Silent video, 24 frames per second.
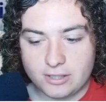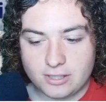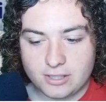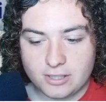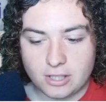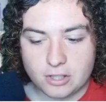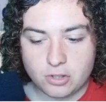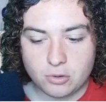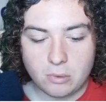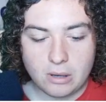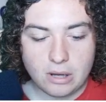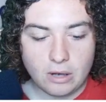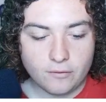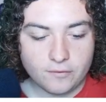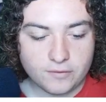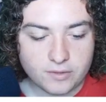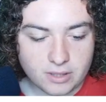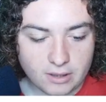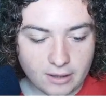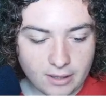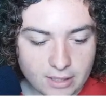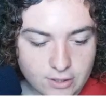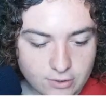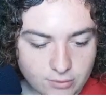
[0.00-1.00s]
This is the
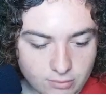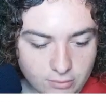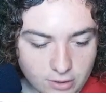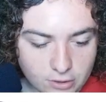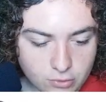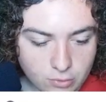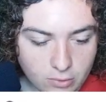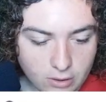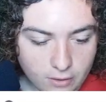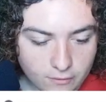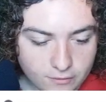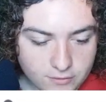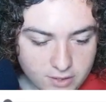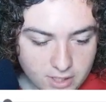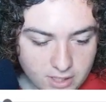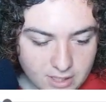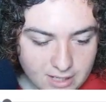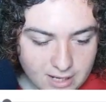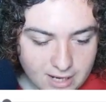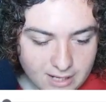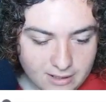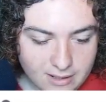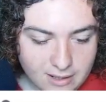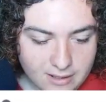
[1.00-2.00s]
12, latest from the 12Z,
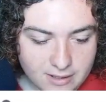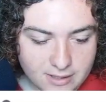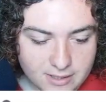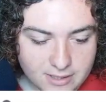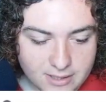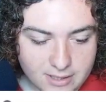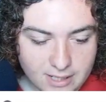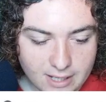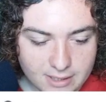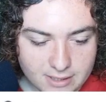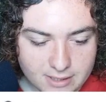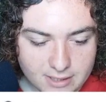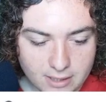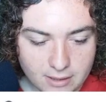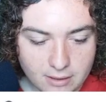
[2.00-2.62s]
996.